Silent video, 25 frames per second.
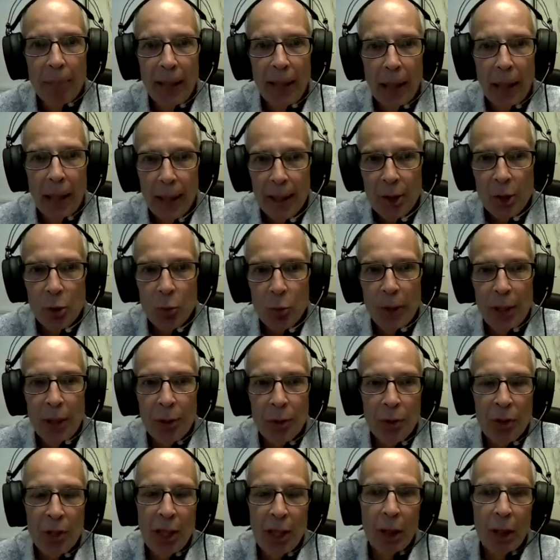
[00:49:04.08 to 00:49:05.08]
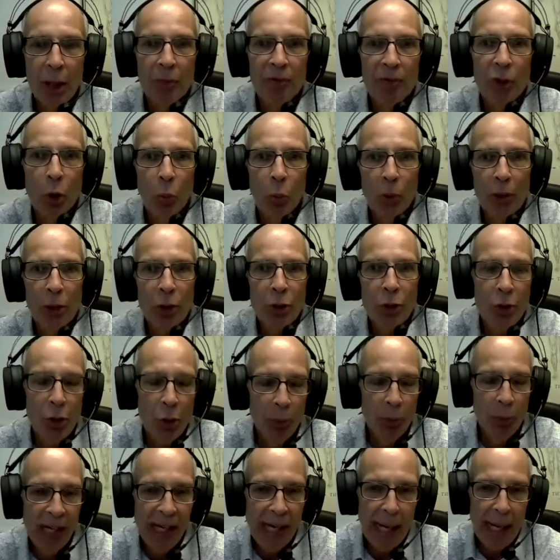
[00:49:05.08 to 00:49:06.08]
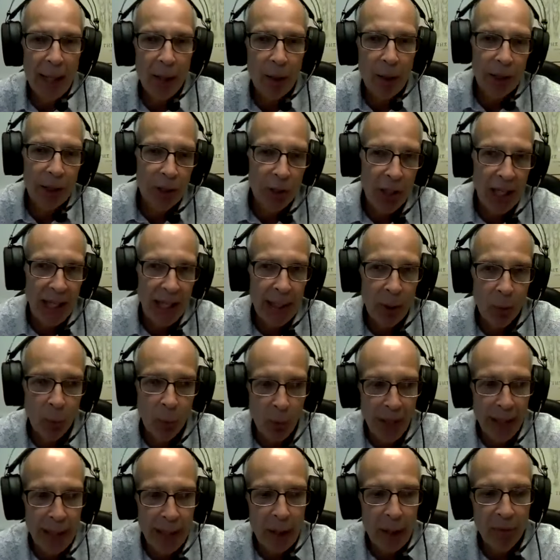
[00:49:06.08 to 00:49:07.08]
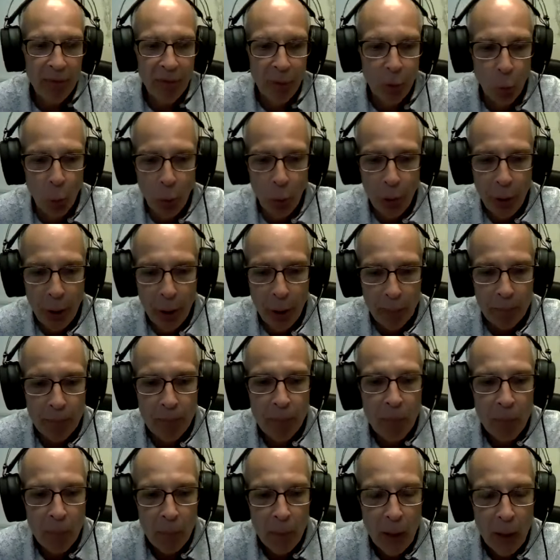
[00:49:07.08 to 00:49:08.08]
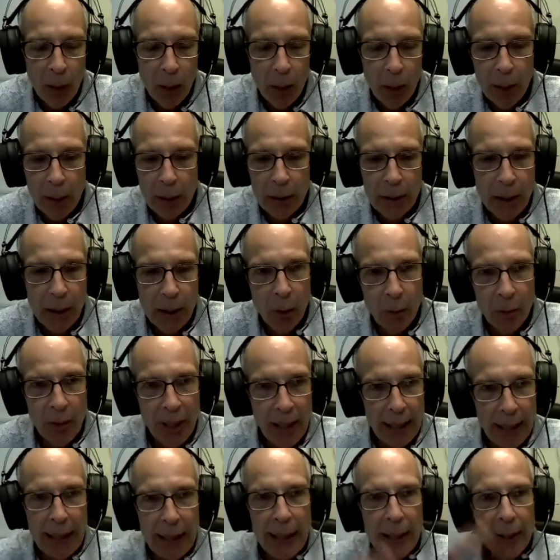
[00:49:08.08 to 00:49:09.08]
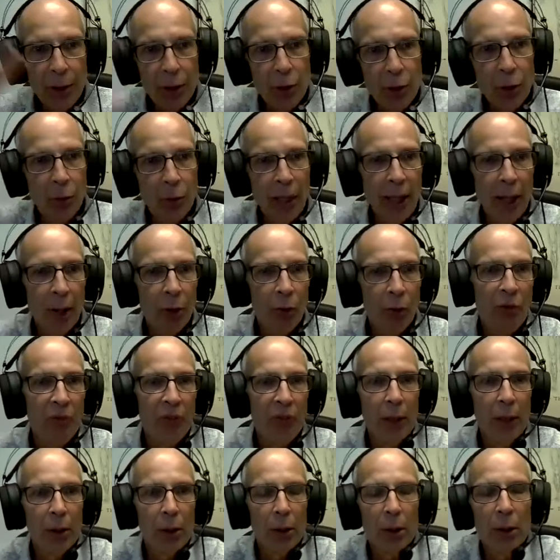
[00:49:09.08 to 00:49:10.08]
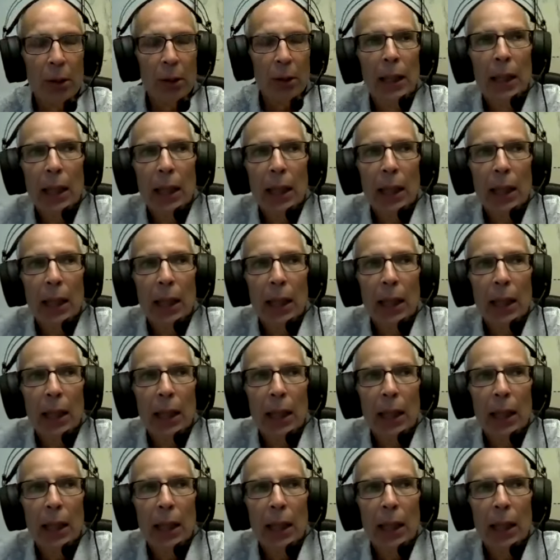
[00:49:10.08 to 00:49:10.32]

be honest with yourself. So what you're doing now is getting ready for, getting into a health field.